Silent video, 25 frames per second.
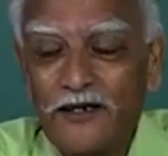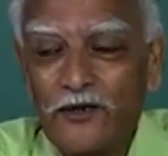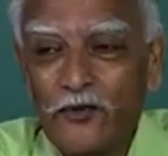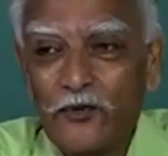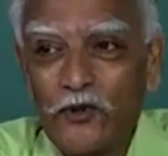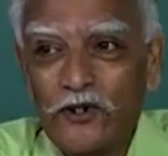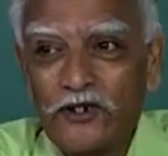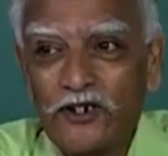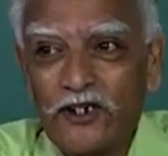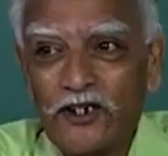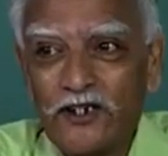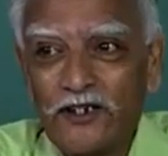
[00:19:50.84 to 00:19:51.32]

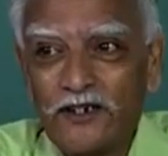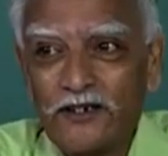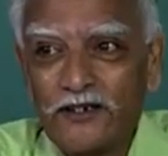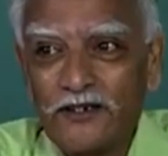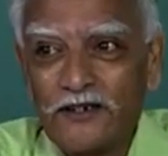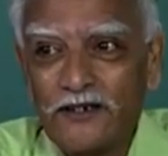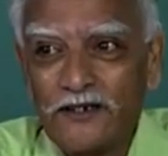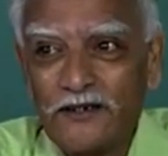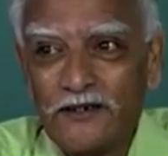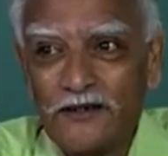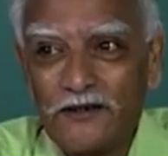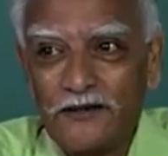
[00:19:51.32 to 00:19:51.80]
which is
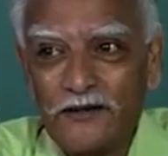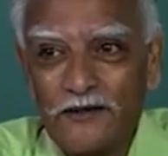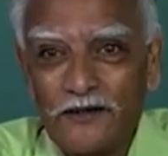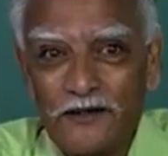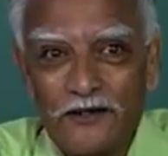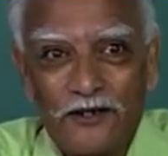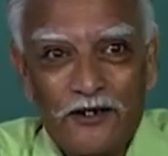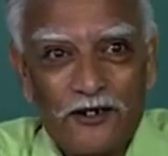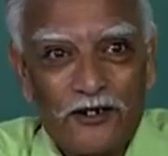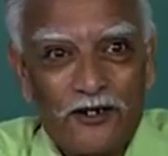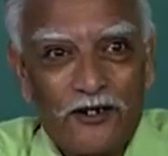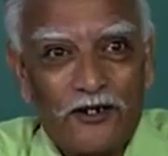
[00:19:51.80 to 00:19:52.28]

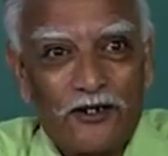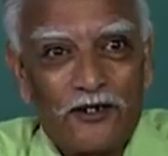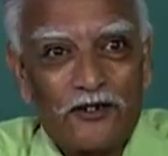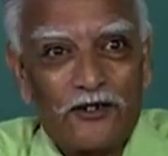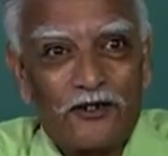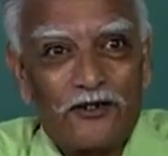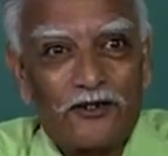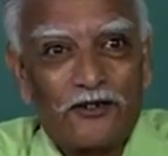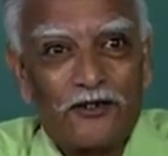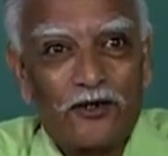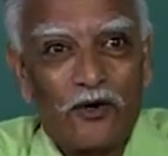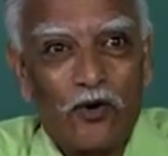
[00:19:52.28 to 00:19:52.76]

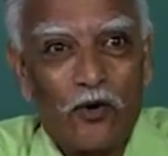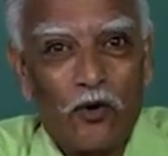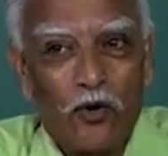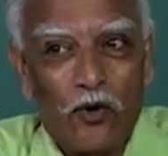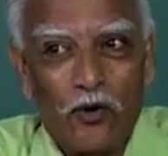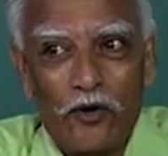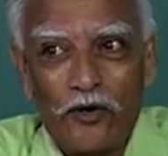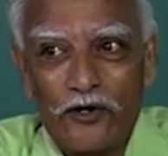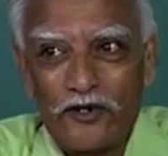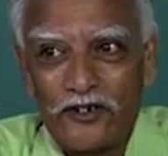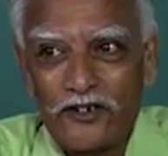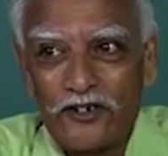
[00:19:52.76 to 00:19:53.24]
the
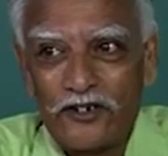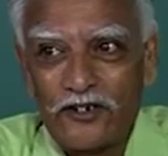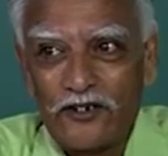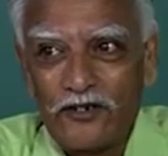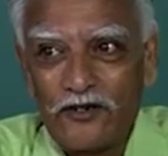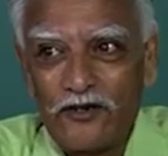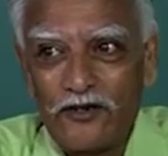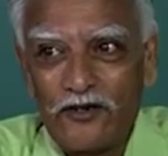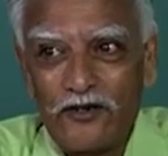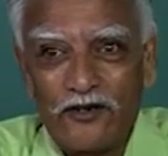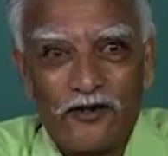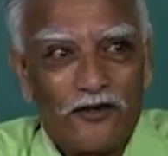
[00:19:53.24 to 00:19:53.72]
hordes
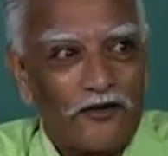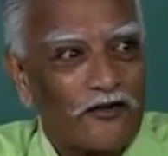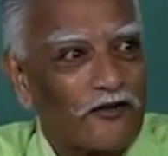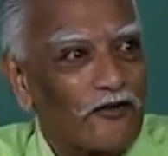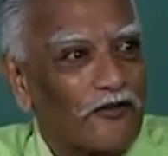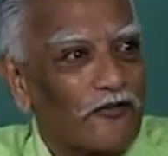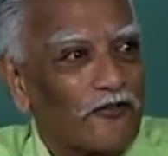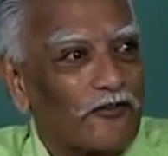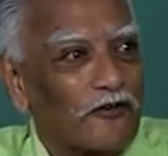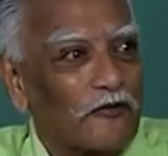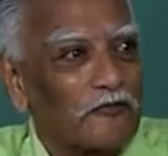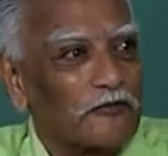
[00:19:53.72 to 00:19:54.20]

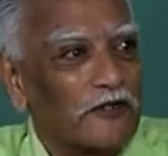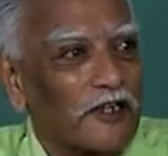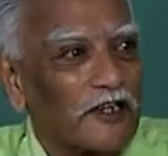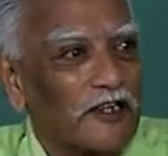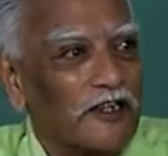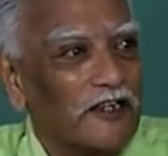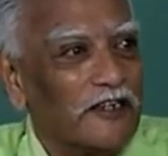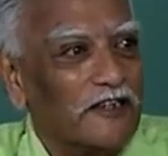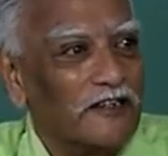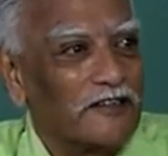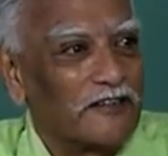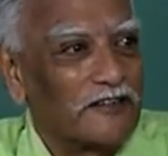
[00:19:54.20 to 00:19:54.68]
from the
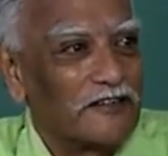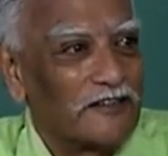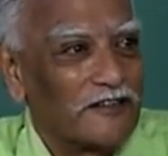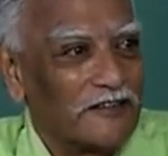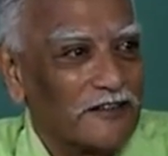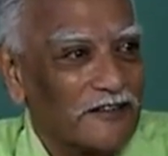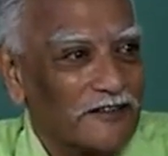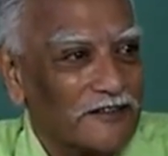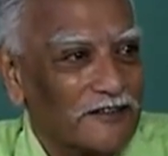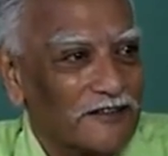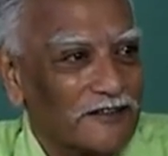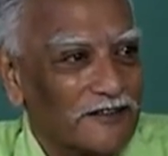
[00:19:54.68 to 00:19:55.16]
east
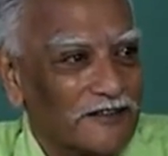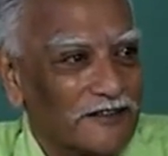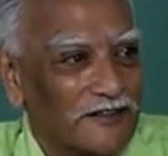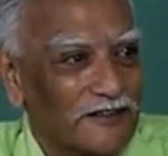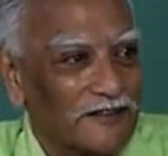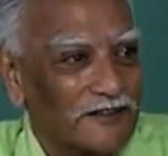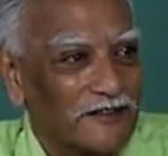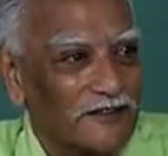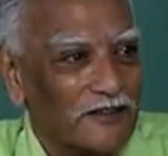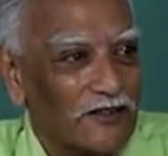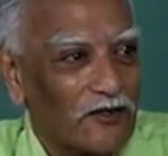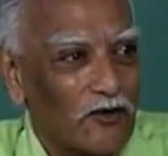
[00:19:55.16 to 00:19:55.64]

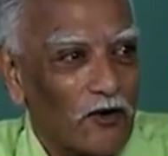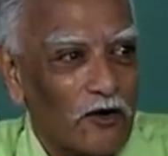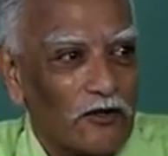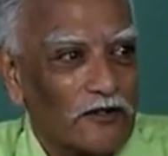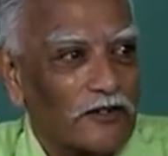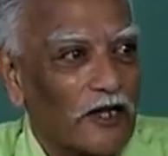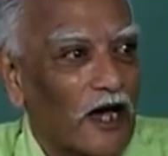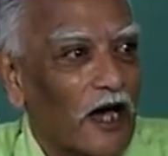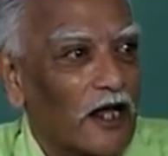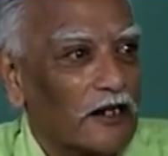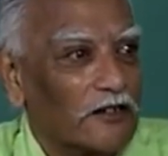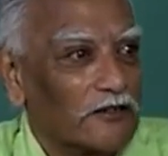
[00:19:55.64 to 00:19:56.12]
called
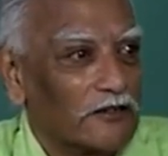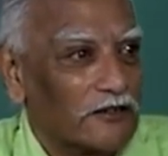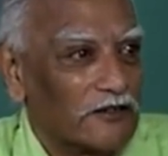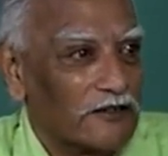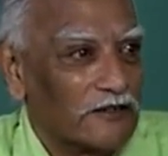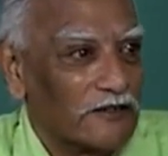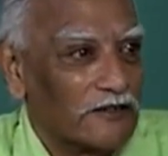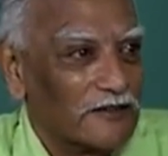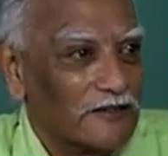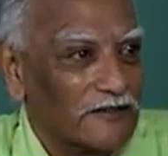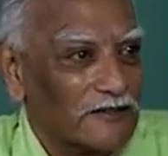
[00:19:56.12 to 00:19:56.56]
the Huns.